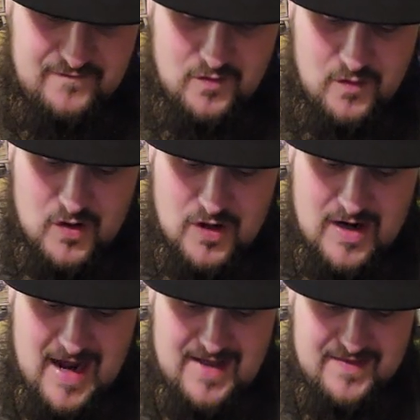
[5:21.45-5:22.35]

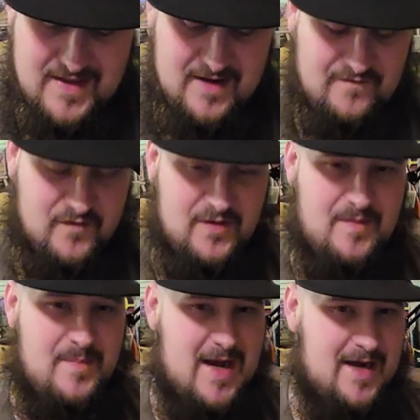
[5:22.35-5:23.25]
for I think for
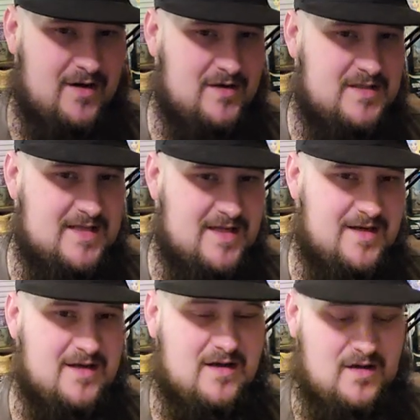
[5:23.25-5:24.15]
the buyers
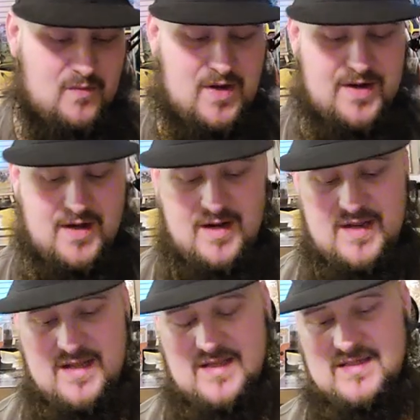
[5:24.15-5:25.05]
and on
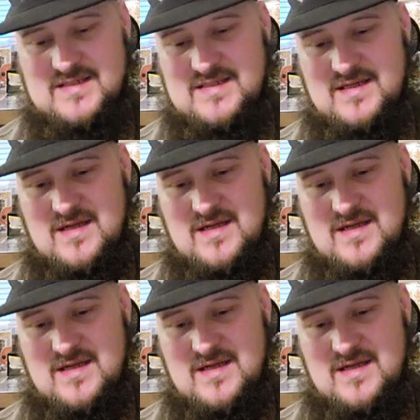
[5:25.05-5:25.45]
whatnot is